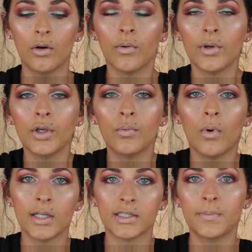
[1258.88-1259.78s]

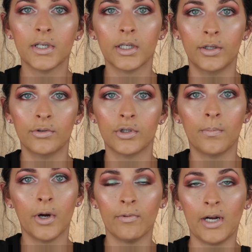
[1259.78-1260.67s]
you want to be a good
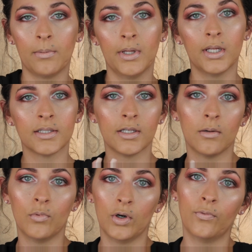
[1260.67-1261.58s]
YouTuber and recommend
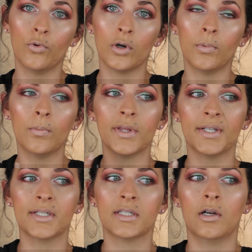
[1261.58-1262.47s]
things that are more
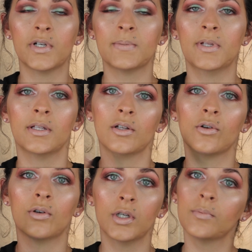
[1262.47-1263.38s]
affordable, but that doesn't always mean
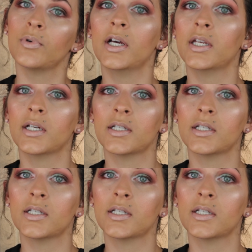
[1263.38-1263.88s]
that they're good